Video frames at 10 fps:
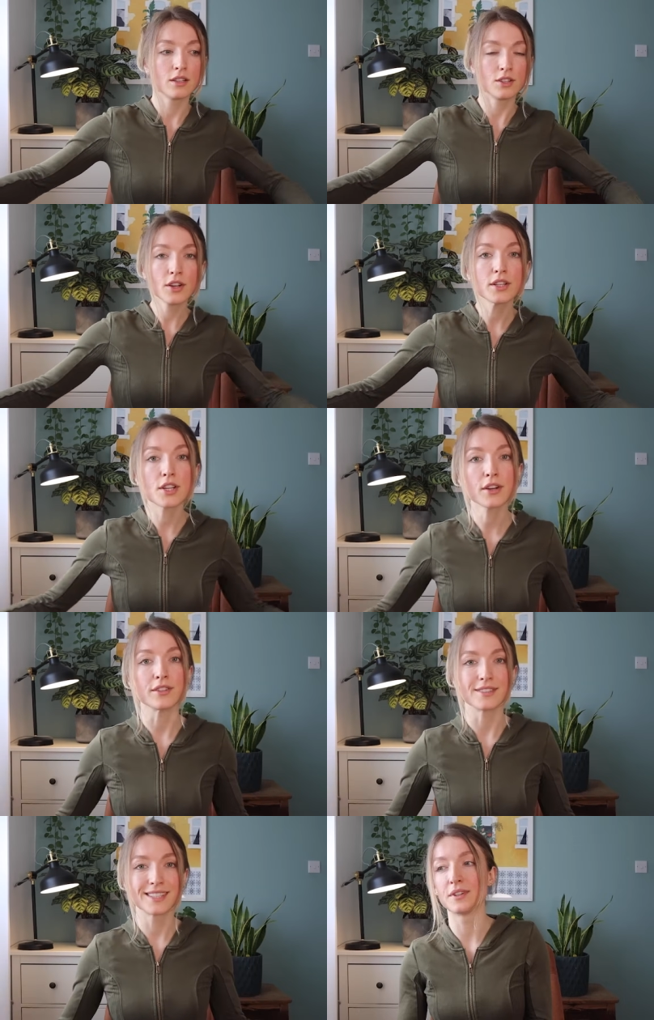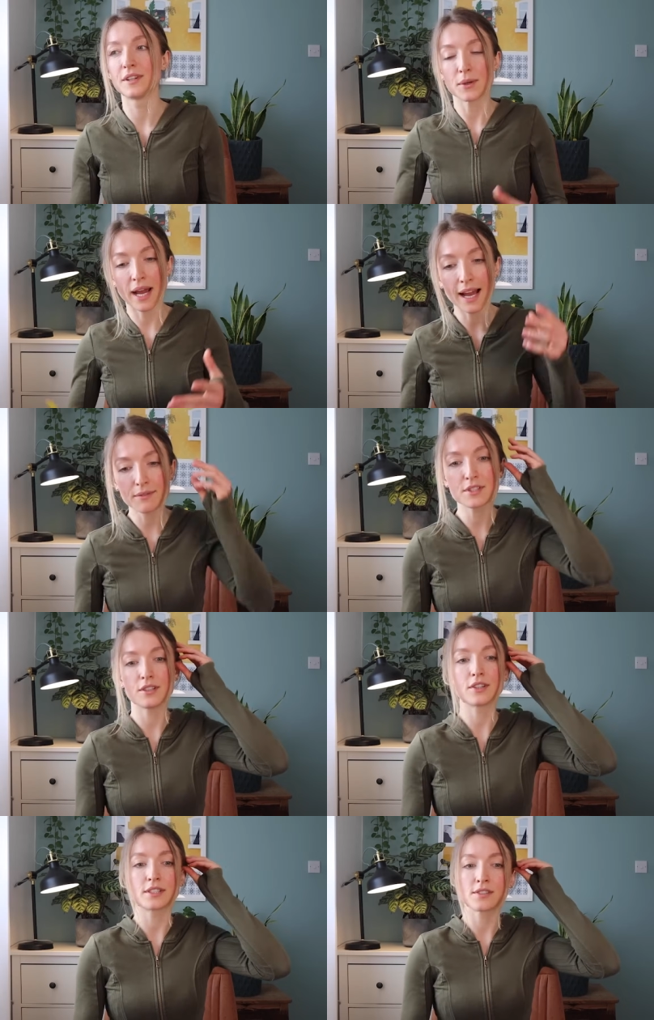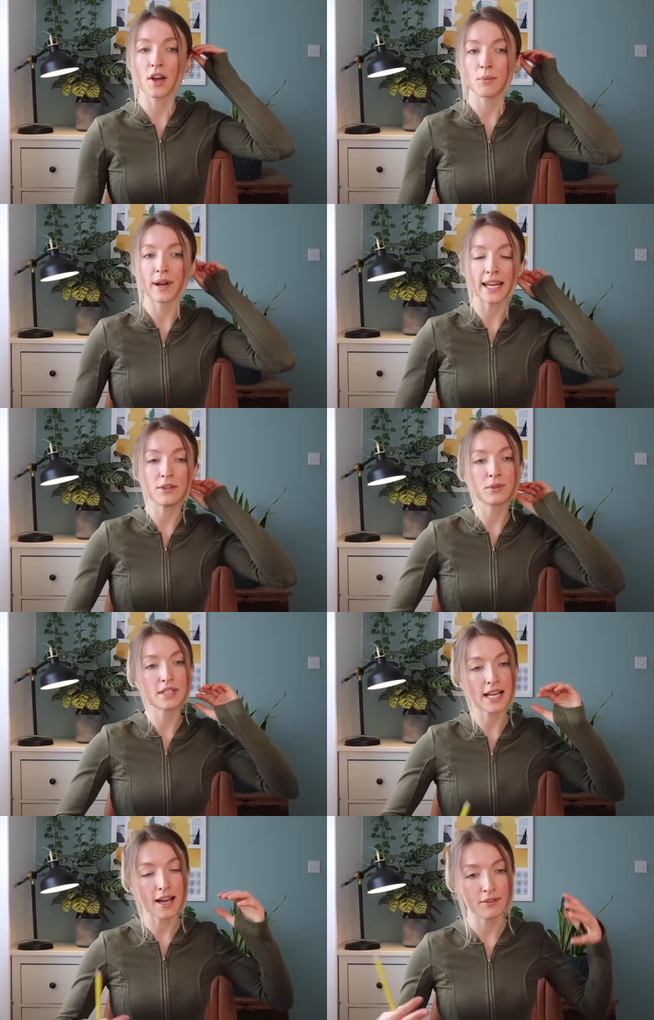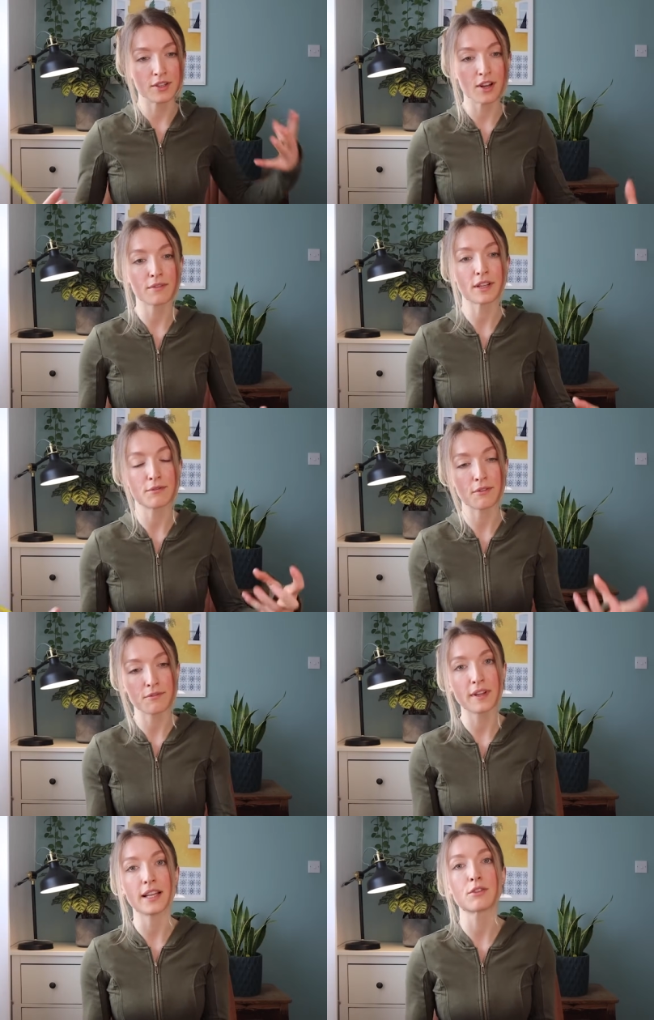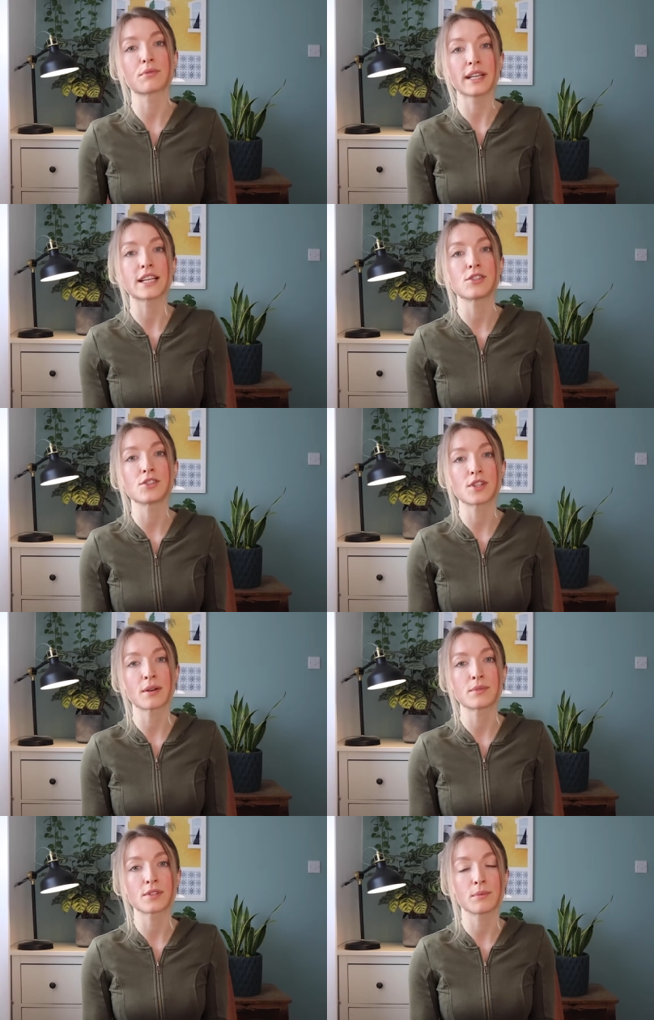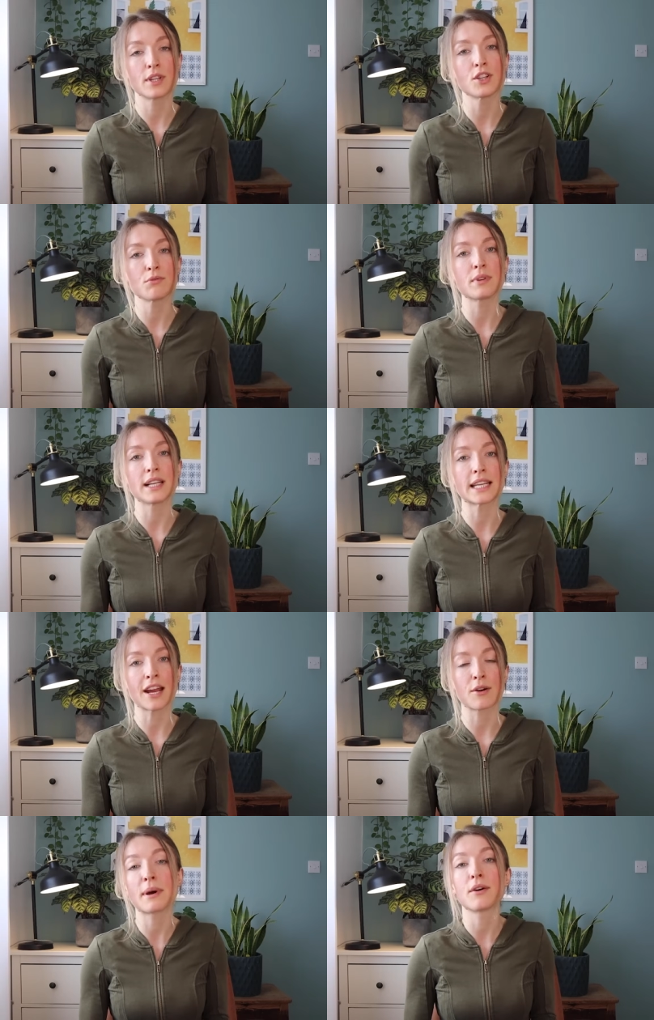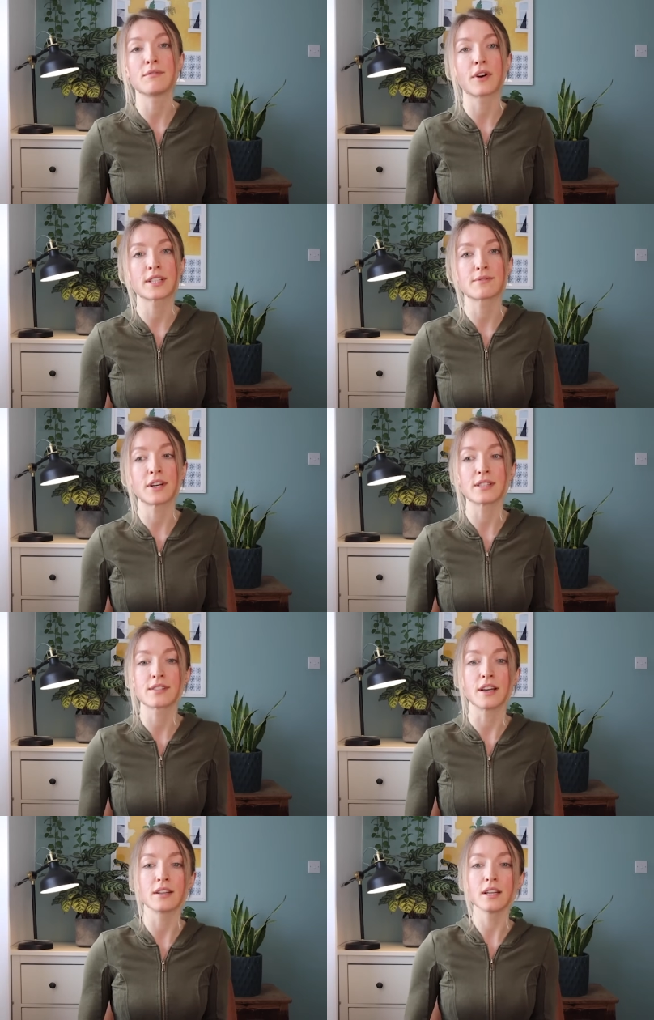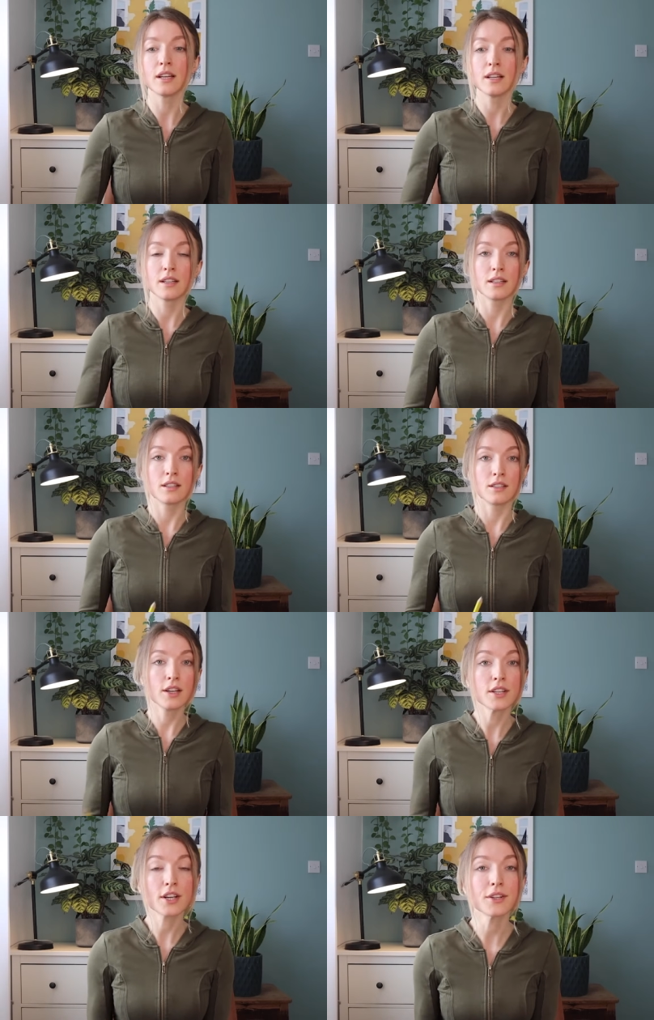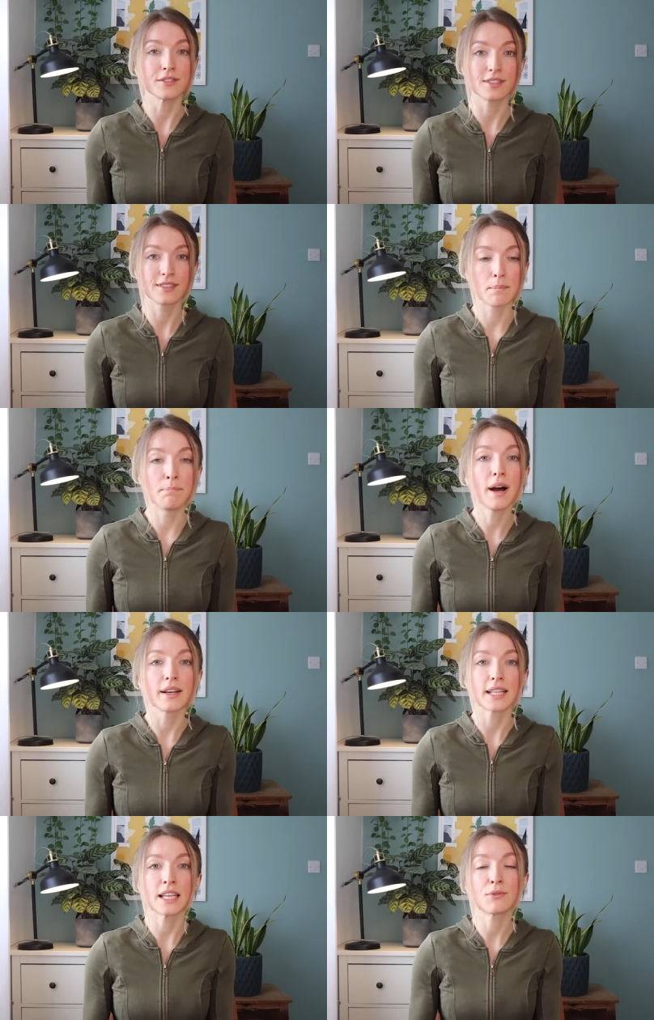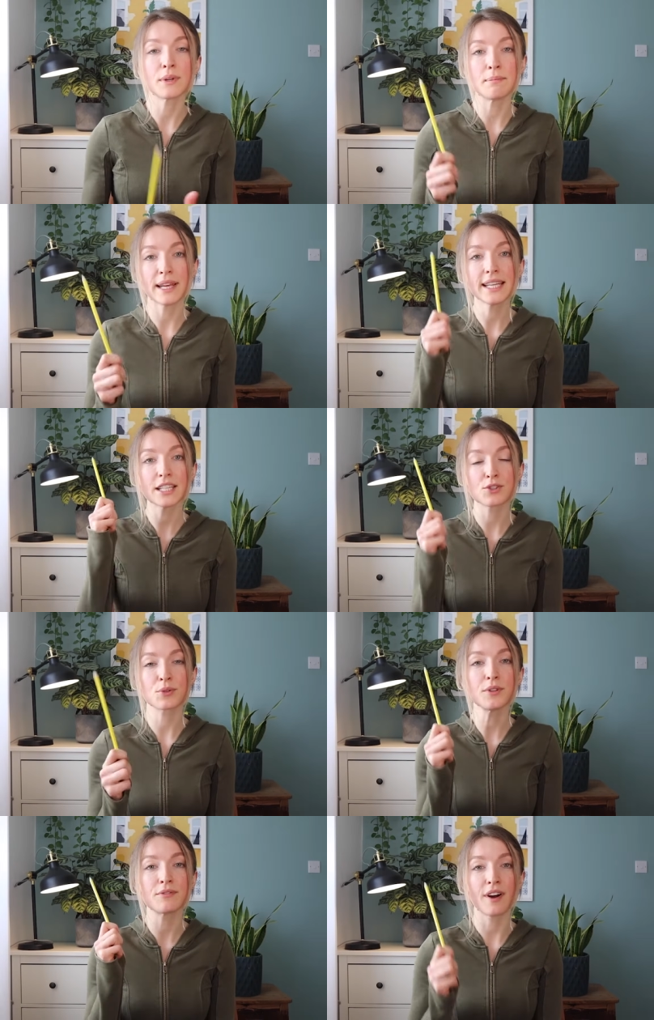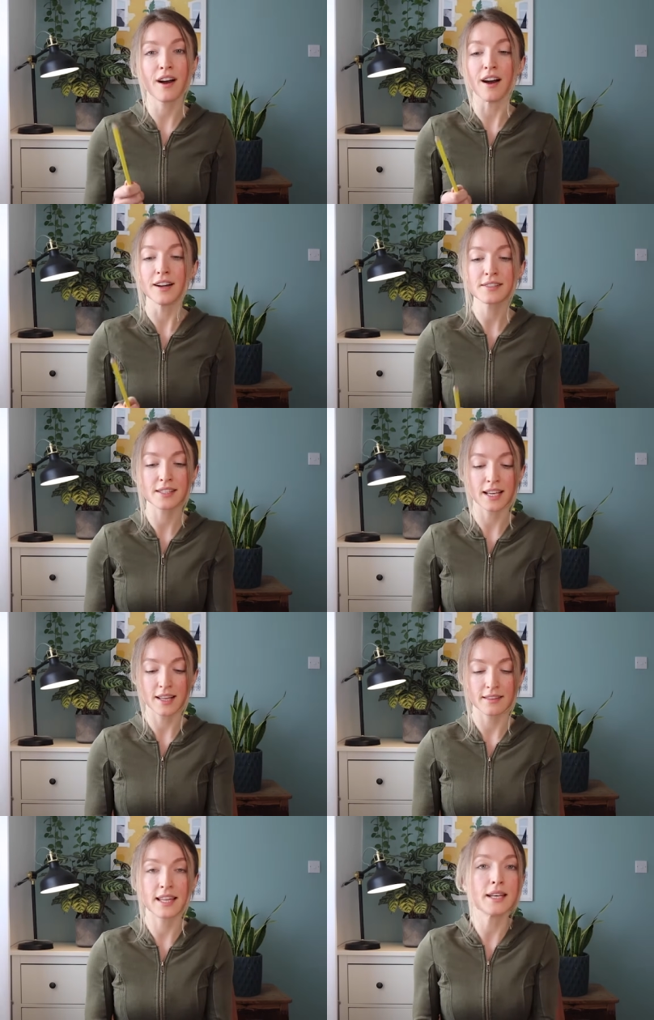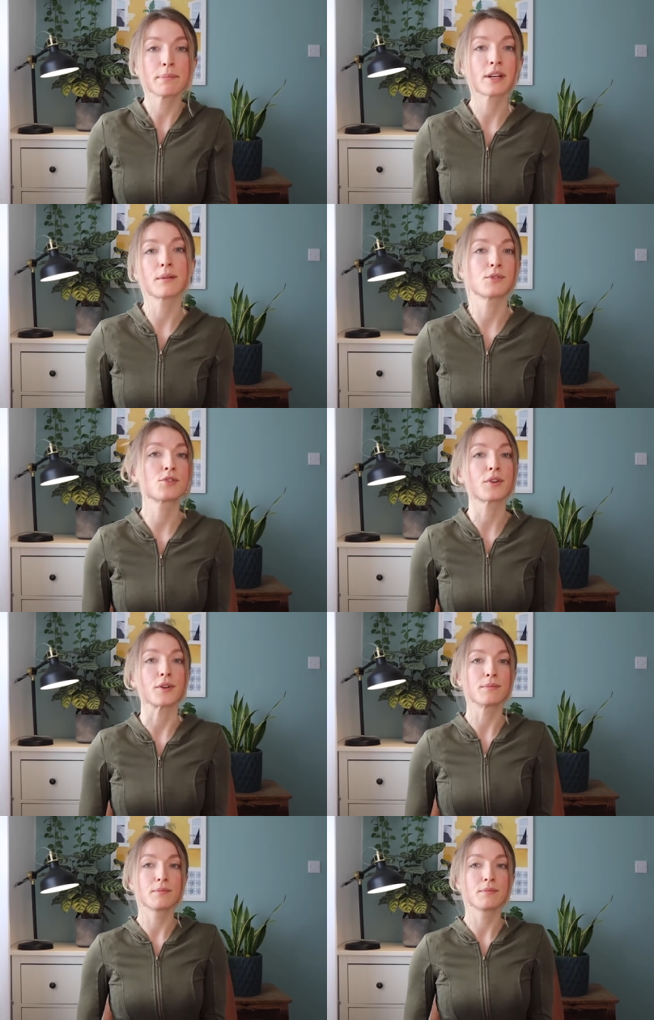No, you don't. You have to look a certain way in order to have a loving, fulfilling relationship with someone that you really care about, and vice versa. No, you don't. But if we make it true for us, then it becomes true.